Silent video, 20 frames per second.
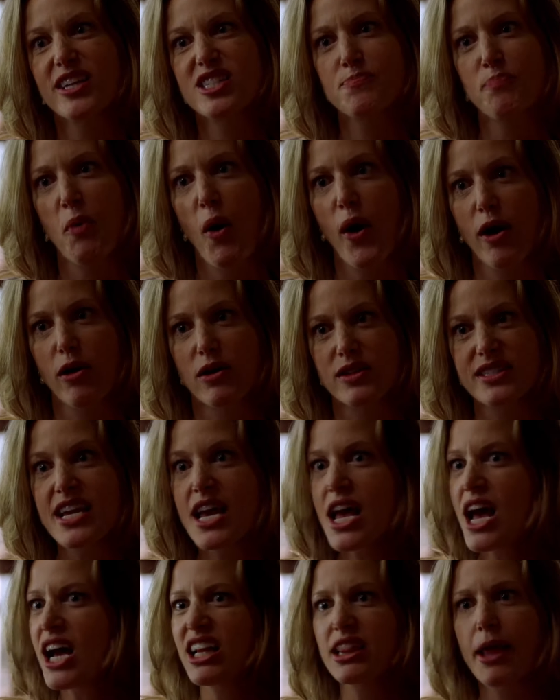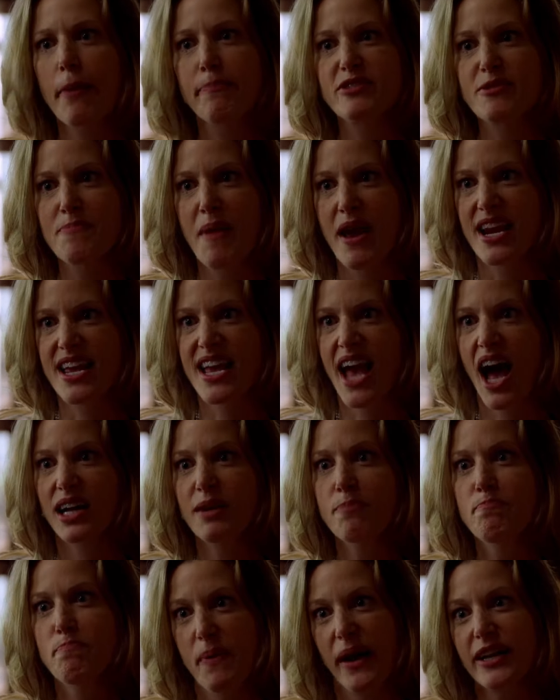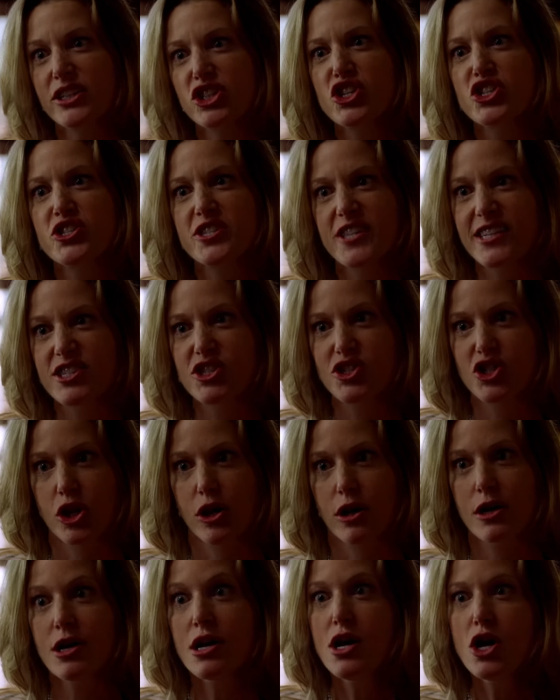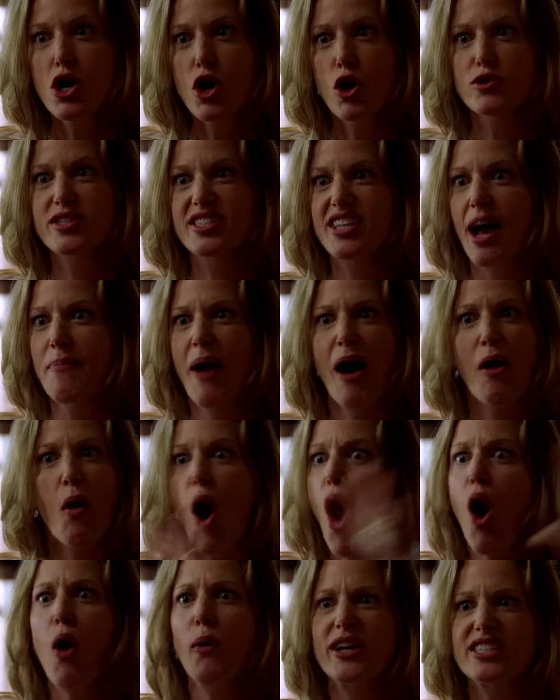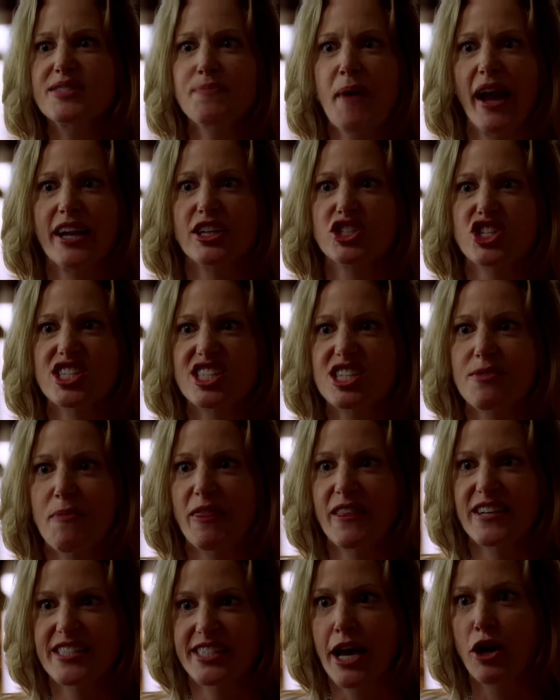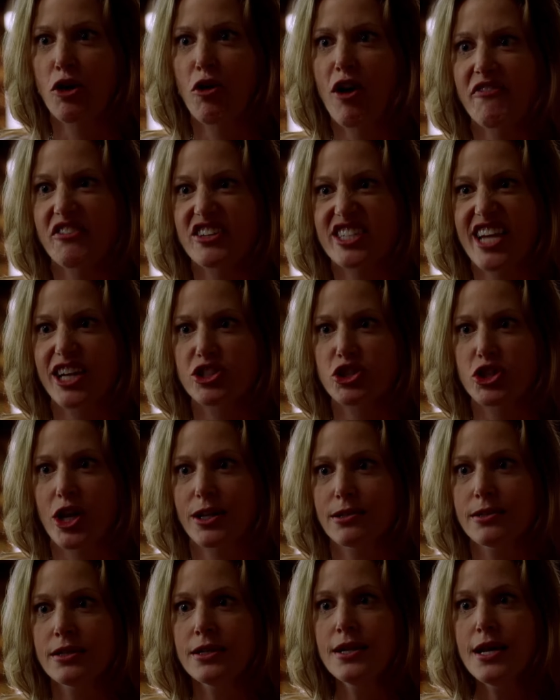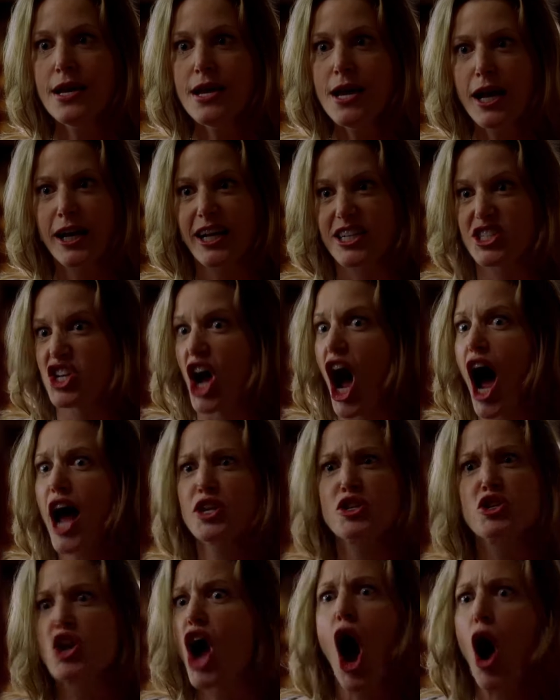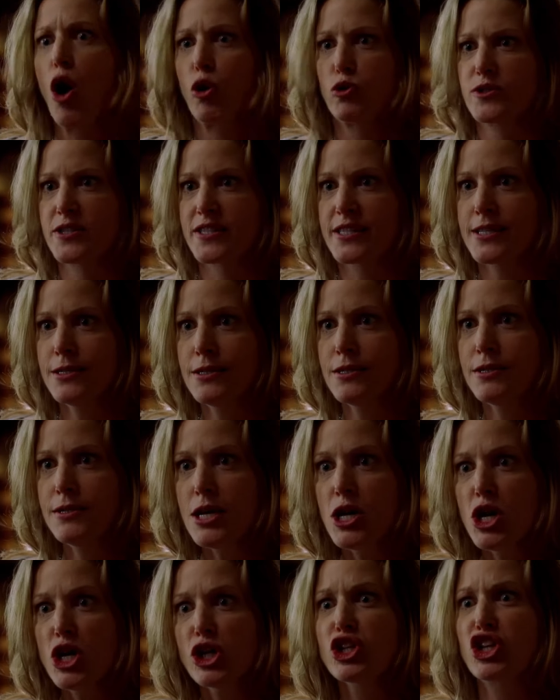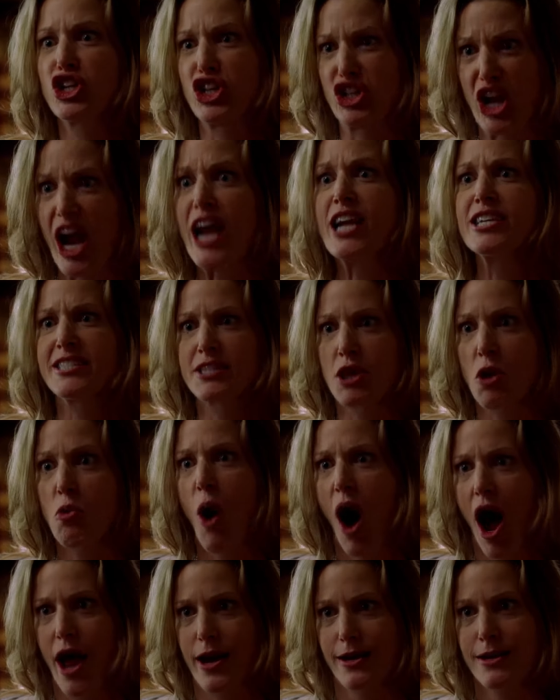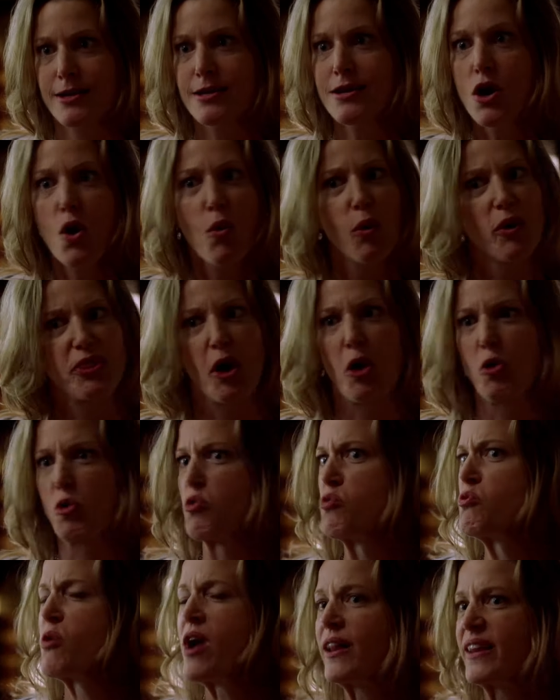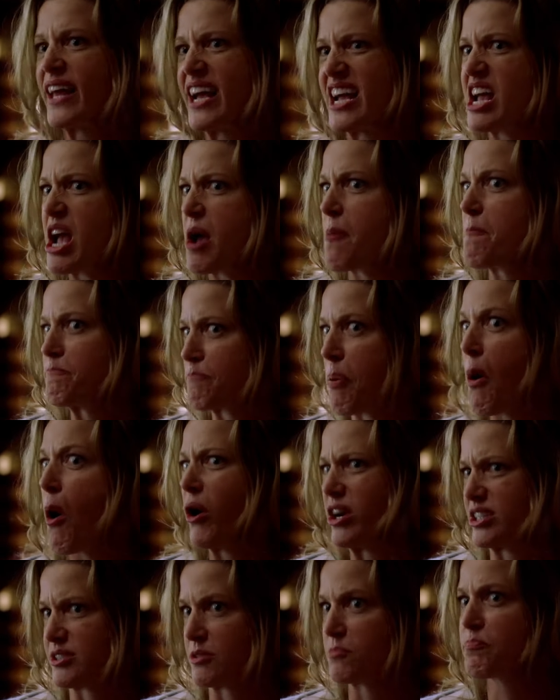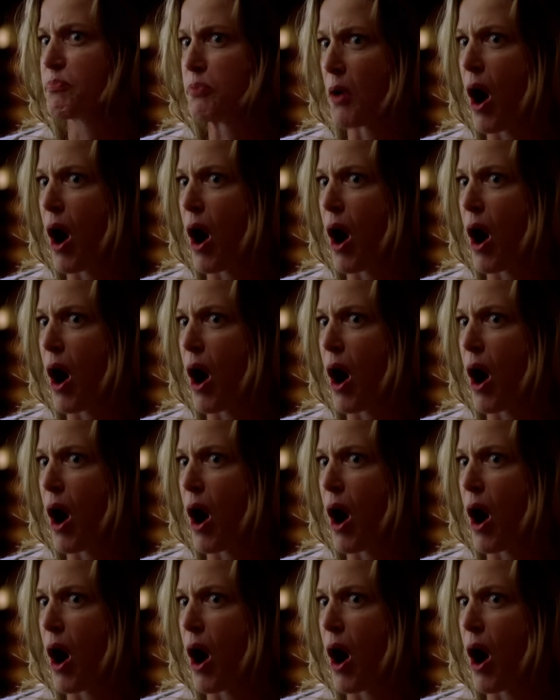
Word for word: my spoiled, kleptomaniac bitch sister who somehow always manages to be the center of attention? Because God knows she's the one with the really important